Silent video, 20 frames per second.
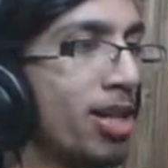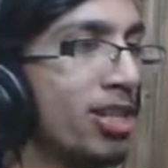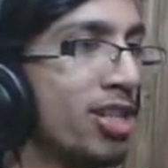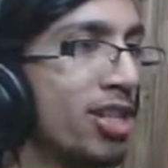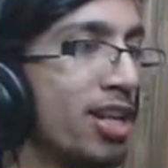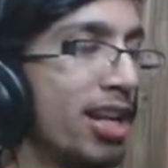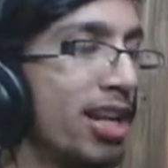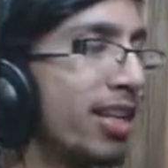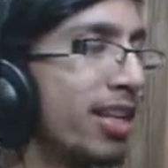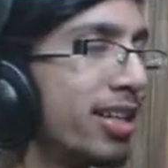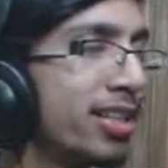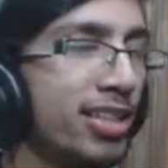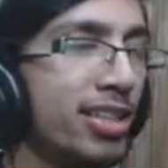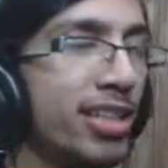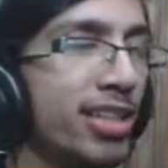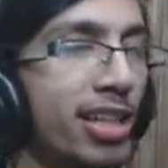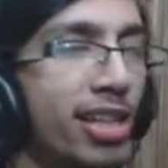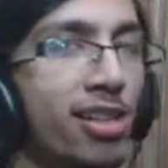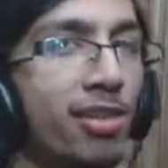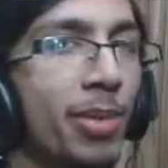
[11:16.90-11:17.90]
much. It
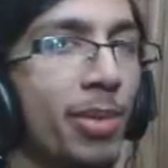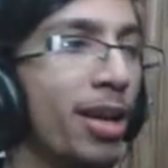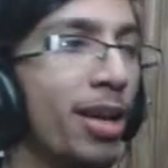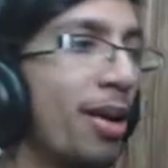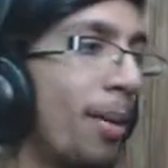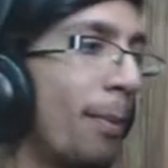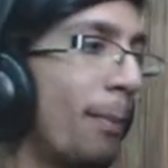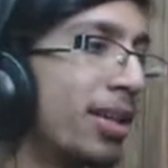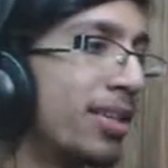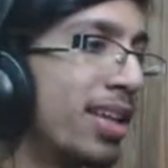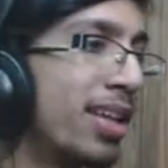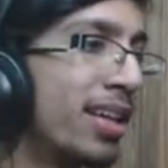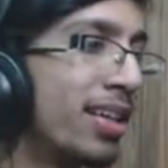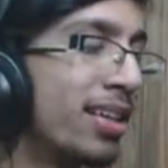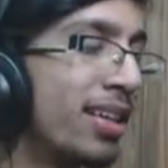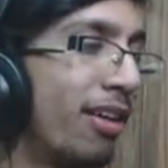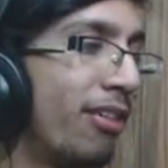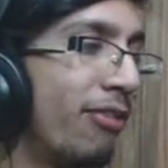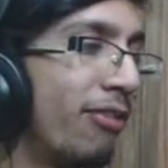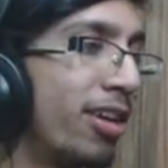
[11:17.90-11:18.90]
doesn't kill me, but
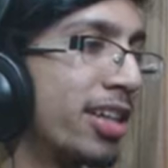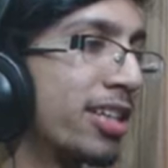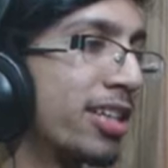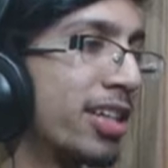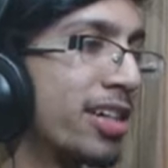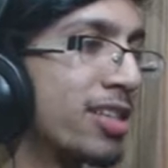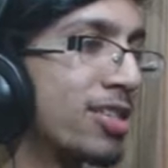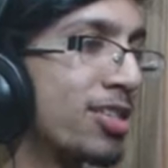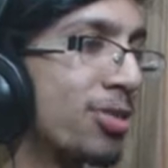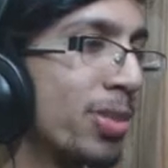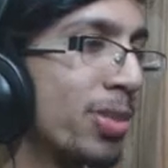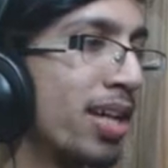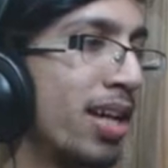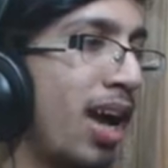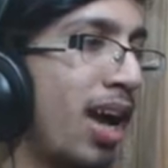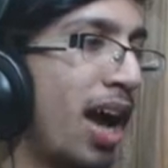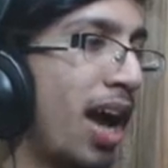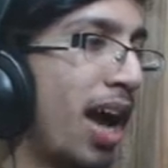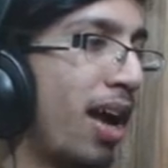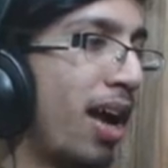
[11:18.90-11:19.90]
then when it kills
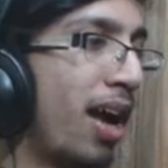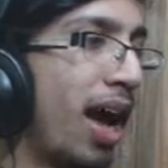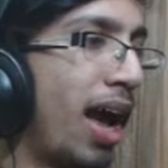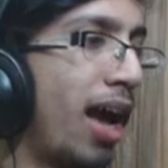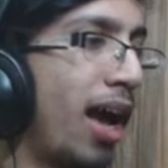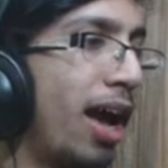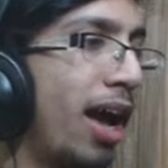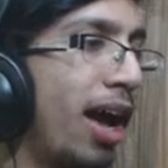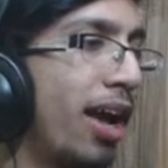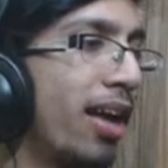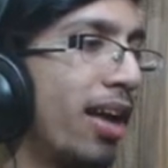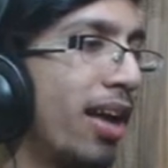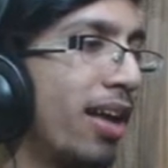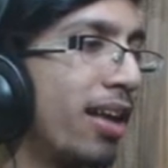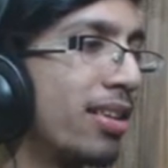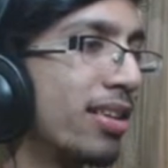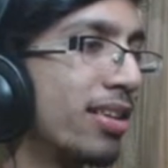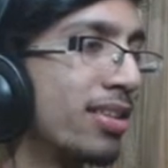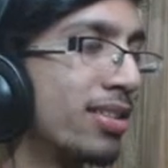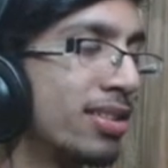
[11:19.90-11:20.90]
me,
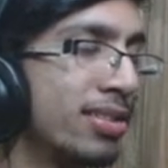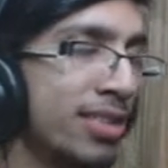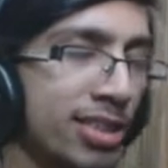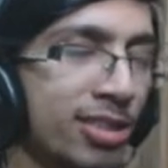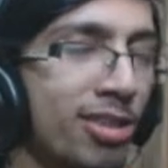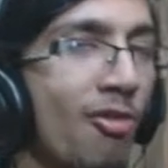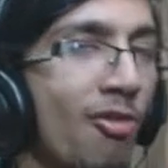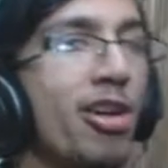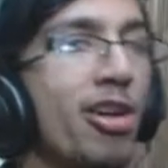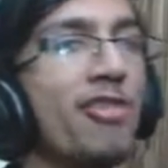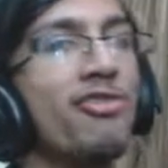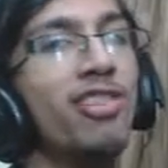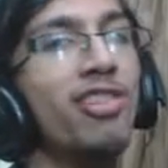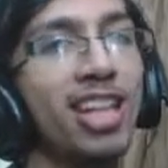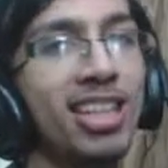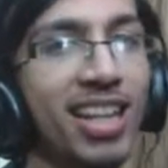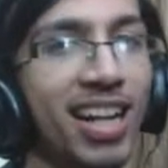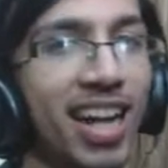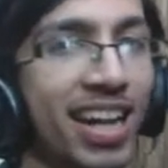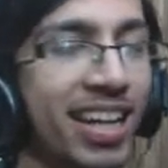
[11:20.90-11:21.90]
this is the very
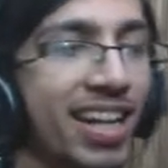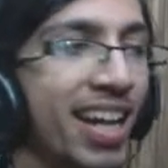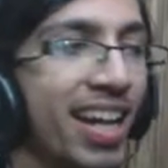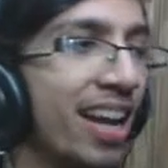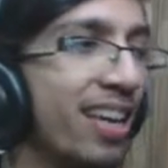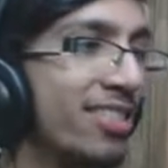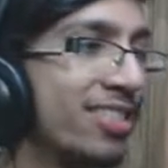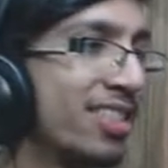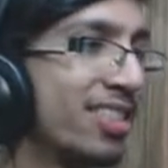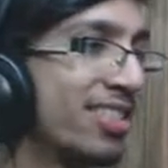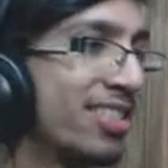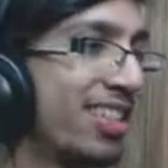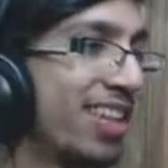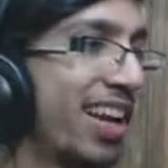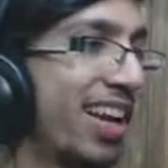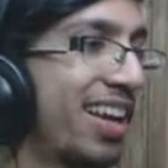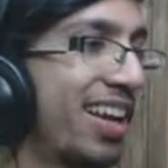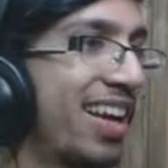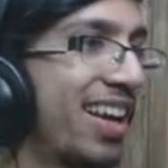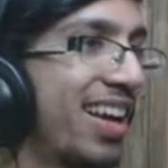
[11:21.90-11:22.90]
feeling that I get. This
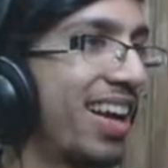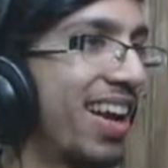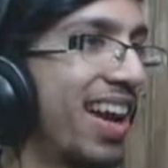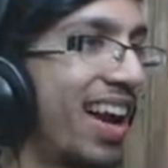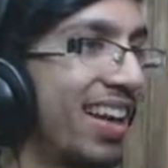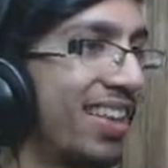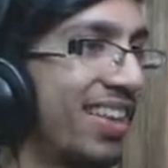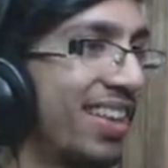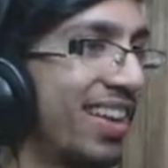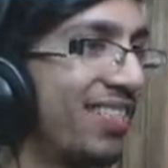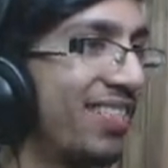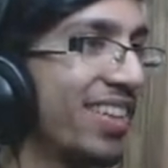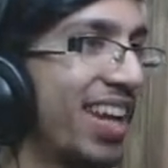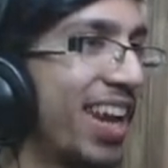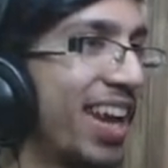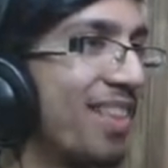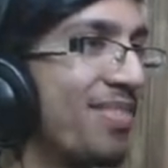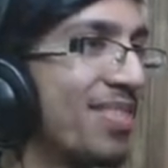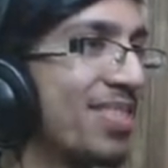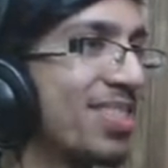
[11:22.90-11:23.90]
goddamn
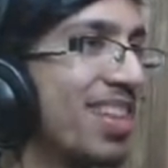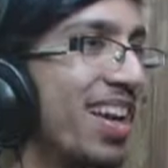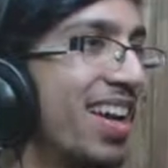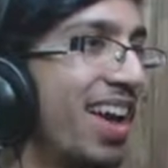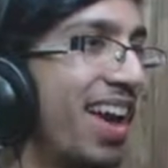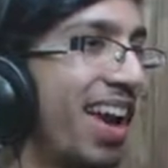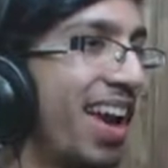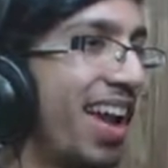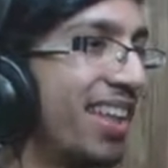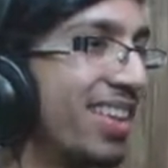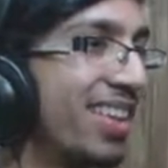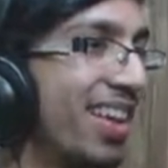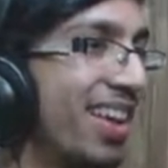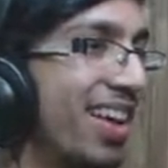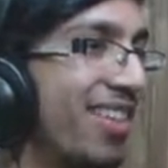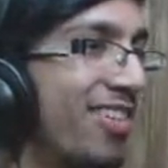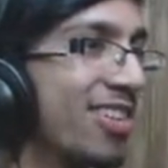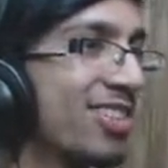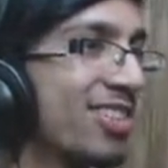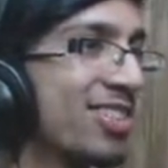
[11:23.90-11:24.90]
game is, and the
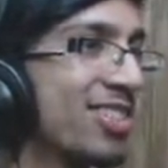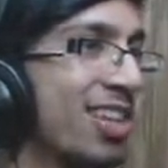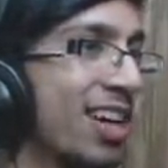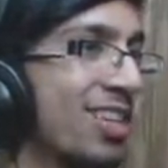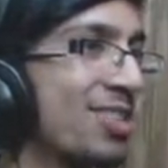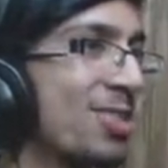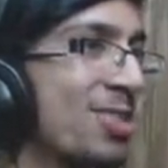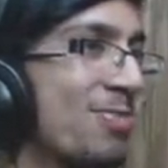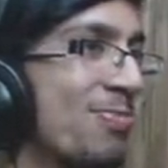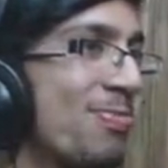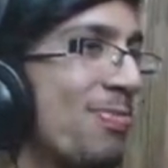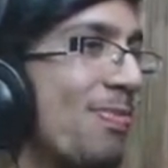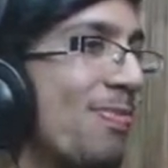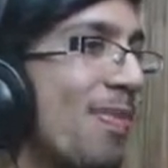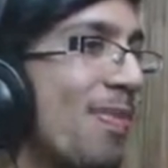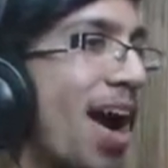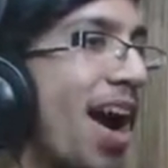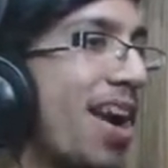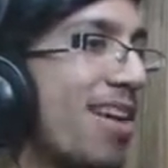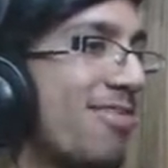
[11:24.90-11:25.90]
level is
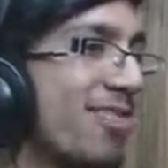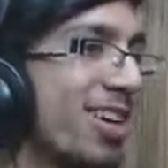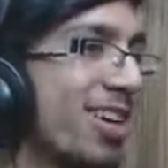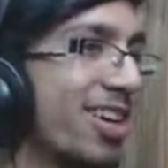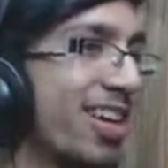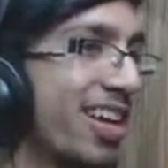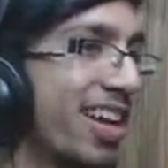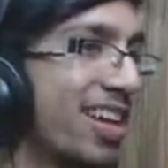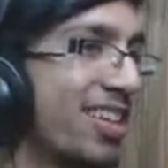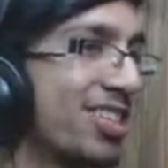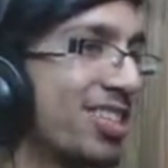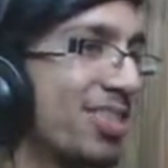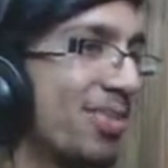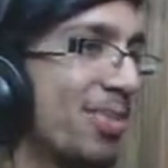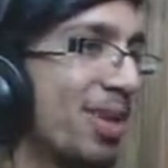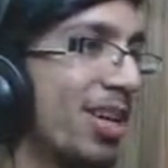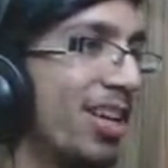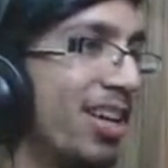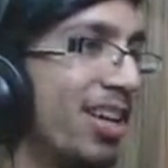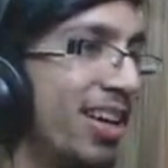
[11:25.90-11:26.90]
conspiring against
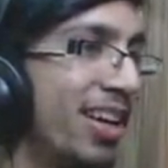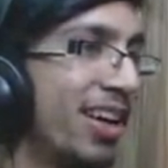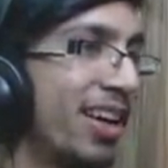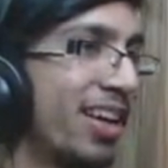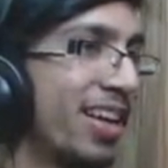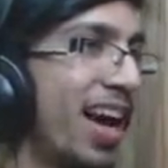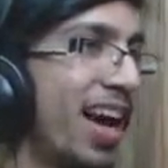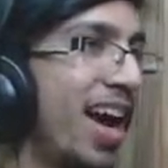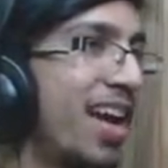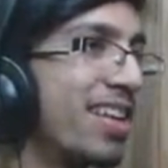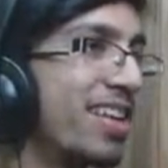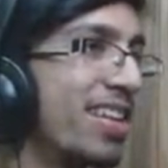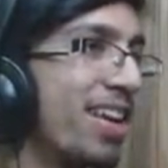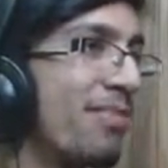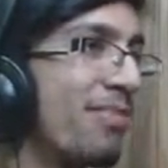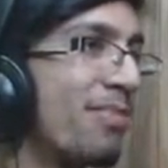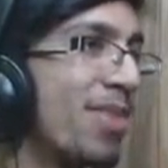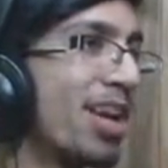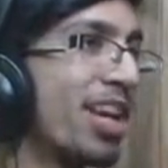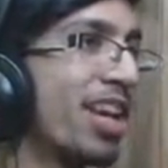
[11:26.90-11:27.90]
me, goddamn